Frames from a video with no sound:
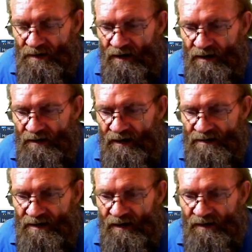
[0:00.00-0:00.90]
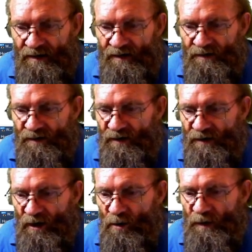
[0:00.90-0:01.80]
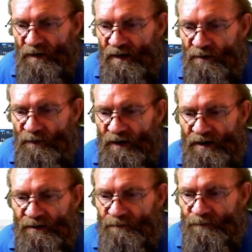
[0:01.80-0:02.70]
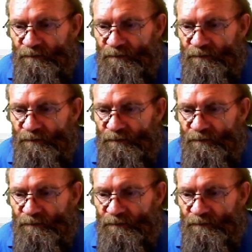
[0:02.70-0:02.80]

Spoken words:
a text editor to go and open that file.